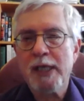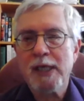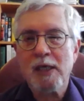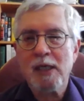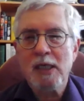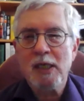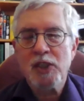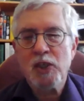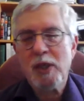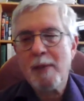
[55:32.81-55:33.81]
Like,
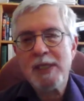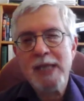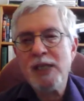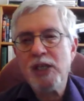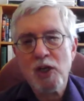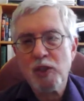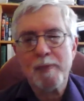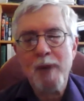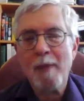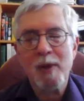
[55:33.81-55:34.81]
so I mean, 10 years you
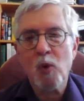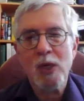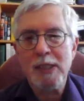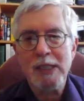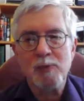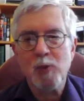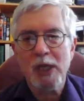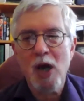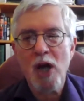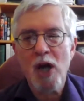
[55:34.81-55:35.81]
probably wouldn't. It's
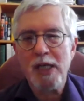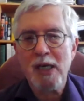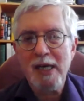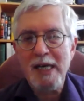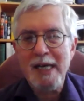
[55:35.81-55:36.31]
really hard to